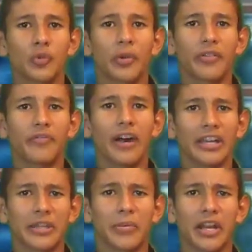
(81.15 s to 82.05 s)
to
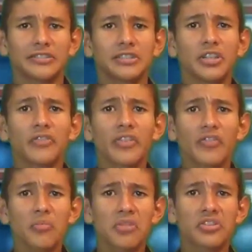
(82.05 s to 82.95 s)
verify the veracity of
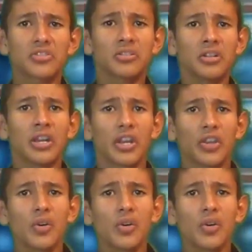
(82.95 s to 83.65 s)
the information,